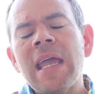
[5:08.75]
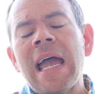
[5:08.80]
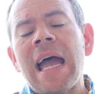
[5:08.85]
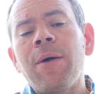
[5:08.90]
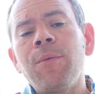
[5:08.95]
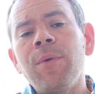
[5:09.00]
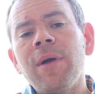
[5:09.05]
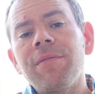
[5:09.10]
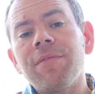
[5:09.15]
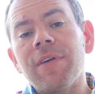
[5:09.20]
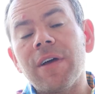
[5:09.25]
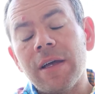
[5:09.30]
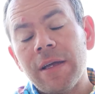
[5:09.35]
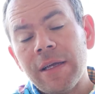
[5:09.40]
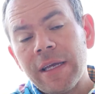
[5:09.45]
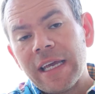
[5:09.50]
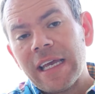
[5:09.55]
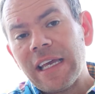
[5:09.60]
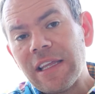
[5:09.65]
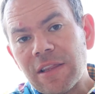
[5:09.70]

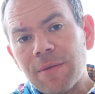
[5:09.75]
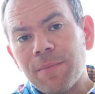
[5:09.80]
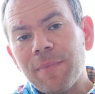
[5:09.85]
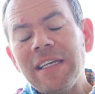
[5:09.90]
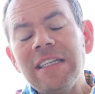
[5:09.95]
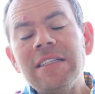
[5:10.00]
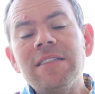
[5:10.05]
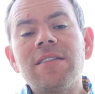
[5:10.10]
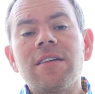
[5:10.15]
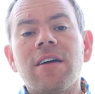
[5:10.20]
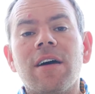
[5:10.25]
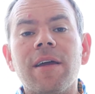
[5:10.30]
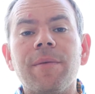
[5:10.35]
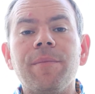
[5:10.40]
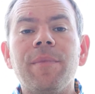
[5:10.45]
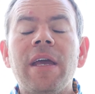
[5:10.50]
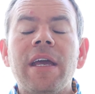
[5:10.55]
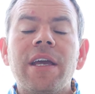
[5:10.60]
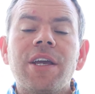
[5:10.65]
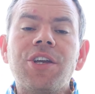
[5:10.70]
However, in the
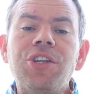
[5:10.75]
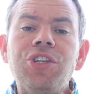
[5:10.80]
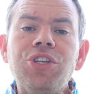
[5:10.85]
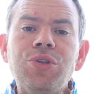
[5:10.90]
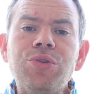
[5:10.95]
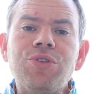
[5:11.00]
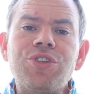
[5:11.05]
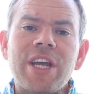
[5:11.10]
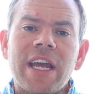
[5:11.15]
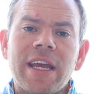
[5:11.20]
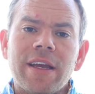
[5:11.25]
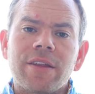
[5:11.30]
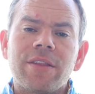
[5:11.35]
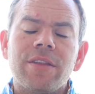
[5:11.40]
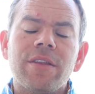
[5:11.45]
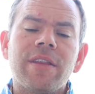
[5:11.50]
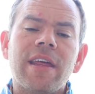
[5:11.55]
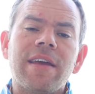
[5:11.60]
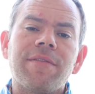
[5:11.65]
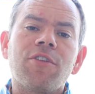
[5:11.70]
meantime, can you check
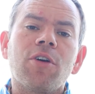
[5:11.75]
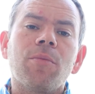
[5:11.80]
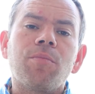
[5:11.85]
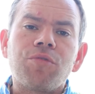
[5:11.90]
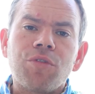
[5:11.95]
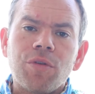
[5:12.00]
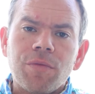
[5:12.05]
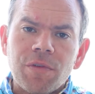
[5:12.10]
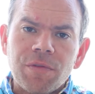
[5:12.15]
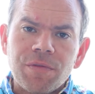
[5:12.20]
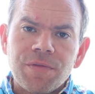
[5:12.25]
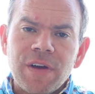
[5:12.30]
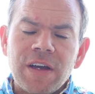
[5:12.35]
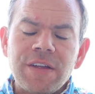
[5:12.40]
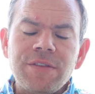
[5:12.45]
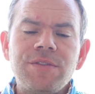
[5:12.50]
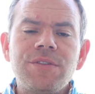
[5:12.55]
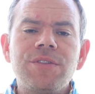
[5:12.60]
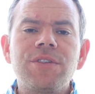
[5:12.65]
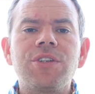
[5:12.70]
that they've got proof of
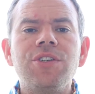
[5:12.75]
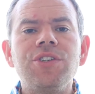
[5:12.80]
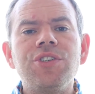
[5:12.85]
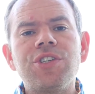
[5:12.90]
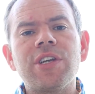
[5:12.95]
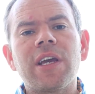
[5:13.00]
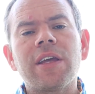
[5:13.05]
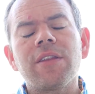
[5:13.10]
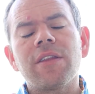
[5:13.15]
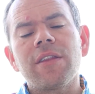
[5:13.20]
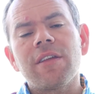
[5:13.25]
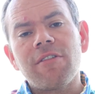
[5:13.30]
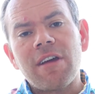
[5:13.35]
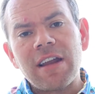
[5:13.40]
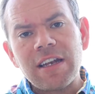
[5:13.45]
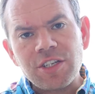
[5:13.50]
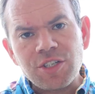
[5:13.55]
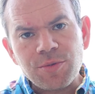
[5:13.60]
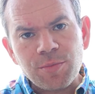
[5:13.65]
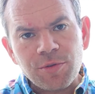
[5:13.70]
funds? Can you check that they're
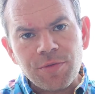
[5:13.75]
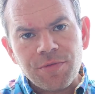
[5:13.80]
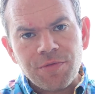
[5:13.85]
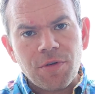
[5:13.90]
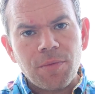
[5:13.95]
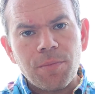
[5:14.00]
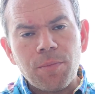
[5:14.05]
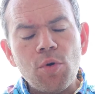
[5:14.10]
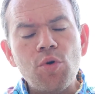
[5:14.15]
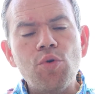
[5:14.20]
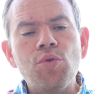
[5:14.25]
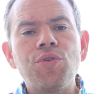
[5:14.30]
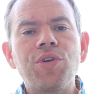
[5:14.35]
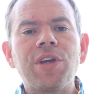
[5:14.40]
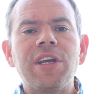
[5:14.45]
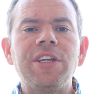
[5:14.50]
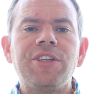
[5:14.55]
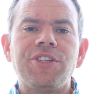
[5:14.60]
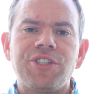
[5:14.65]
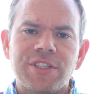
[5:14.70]
eligible for a
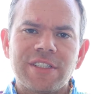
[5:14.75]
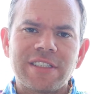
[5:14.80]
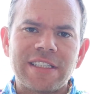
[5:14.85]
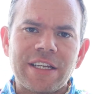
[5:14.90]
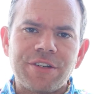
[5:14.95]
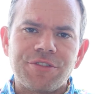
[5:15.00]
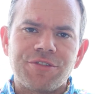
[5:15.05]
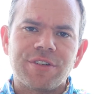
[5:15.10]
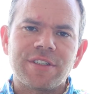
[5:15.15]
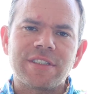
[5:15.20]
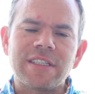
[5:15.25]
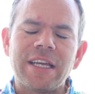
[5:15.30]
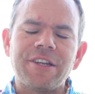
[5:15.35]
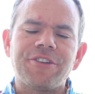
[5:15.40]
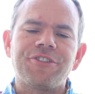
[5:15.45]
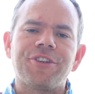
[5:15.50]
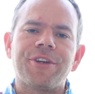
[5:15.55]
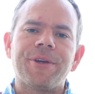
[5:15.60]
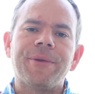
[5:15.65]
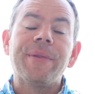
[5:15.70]
mortgage, etc.,
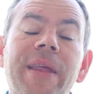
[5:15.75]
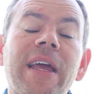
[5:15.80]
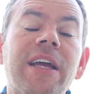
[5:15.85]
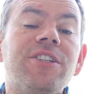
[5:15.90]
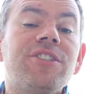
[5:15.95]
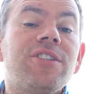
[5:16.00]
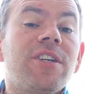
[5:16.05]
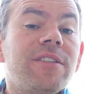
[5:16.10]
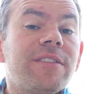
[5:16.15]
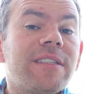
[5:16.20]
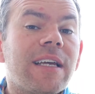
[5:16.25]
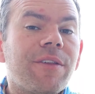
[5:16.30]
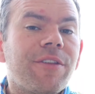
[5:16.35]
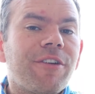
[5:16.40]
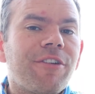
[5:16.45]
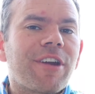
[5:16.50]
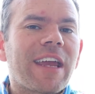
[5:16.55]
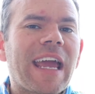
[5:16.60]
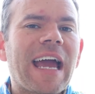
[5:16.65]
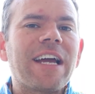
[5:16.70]
etc.? Turns out
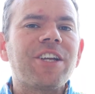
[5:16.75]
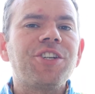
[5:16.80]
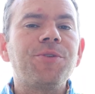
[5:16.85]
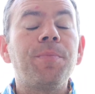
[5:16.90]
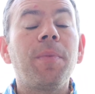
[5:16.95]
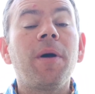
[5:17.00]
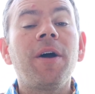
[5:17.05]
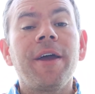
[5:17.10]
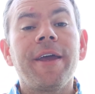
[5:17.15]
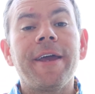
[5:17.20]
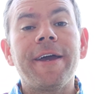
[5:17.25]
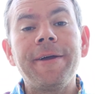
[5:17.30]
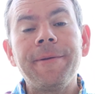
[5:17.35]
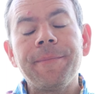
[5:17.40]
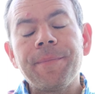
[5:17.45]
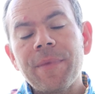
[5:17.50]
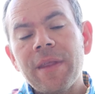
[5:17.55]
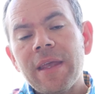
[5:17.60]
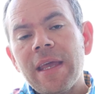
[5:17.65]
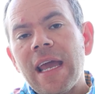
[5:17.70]
they're a cash buyer.
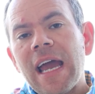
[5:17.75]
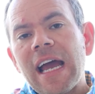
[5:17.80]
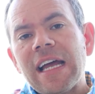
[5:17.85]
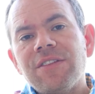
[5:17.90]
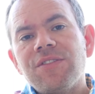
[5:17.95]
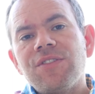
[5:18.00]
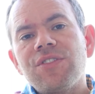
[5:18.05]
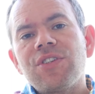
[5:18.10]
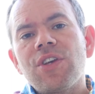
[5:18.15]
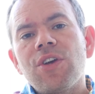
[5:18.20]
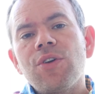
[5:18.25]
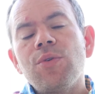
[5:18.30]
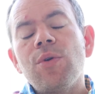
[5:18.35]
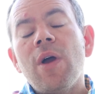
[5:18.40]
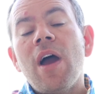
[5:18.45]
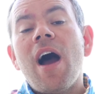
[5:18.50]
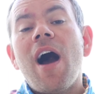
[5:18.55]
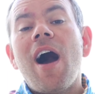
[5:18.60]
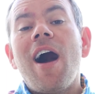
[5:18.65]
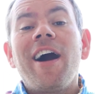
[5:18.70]
And
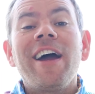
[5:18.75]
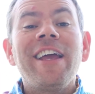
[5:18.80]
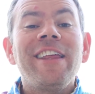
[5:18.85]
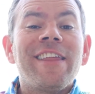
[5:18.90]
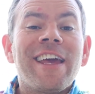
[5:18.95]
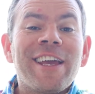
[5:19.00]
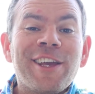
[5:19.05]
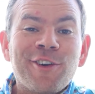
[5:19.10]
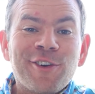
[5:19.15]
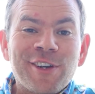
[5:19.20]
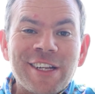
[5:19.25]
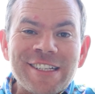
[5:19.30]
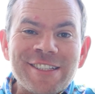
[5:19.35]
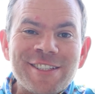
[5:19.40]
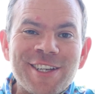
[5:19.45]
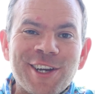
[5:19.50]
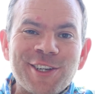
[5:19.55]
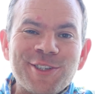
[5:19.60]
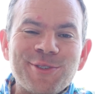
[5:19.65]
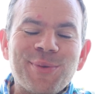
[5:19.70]
so I then got in
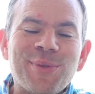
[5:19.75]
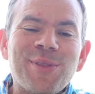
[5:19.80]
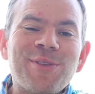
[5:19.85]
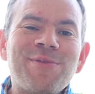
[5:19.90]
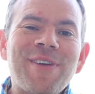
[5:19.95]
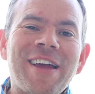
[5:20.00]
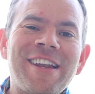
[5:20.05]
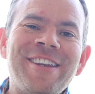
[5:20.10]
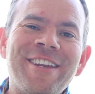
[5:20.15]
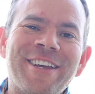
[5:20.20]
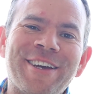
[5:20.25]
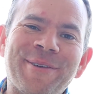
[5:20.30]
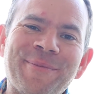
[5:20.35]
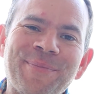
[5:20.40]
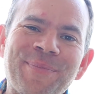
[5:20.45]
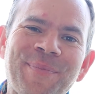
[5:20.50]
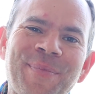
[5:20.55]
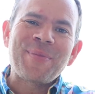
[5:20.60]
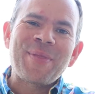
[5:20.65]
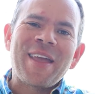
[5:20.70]
touch with the vendor.
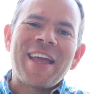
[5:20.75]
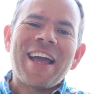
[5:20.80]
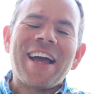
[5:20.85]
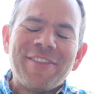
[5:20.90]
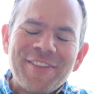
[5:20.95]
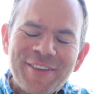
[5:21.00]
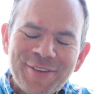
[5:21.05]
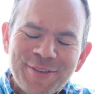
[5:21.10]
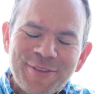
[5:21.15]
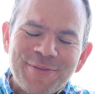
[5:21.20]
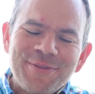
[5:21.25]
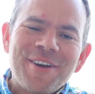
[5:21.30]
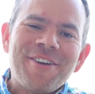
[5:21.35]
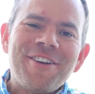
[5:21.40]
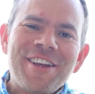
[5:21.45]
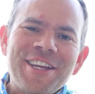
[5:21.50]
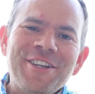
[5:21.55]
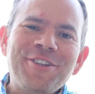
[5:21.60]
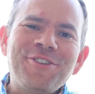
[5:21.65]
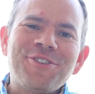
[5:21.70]
And it was a
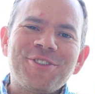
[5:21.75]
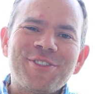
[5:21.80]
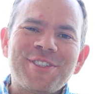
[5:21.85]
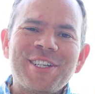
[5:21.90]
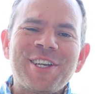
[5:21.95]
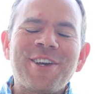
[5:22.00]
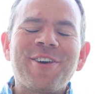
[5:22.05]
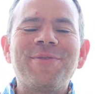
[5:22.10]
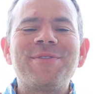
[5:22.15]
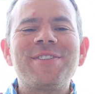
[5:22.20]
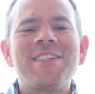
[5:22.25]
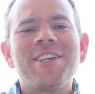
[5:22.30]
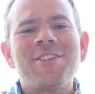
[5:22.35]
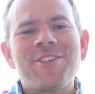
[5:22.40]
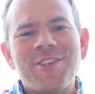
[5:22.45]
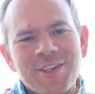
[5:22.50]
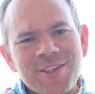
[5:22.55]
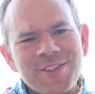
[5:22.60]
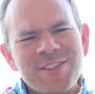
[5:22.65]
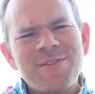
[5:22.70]
very interesting
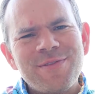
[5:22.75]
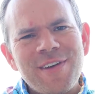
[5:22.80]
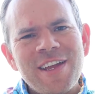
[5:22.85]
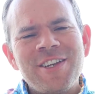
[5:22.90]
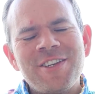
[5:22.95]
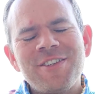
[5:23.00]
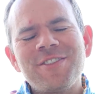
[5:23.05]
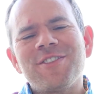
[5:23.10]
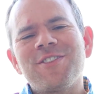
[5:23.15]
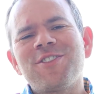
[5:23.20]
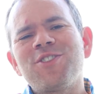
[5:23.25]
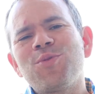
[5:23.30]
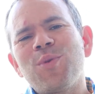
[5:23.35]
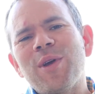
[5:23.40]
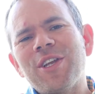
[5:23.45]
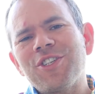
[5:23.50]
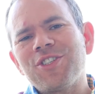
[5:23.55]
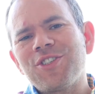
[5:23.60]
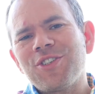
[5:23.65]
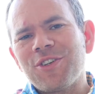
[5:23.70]
conversation because the vendors are
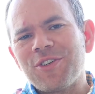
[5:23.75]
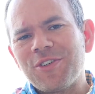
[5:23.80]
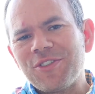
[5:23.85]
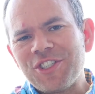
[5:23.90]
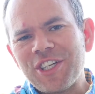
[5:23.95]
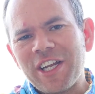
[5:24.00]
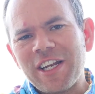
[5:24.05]
switched on,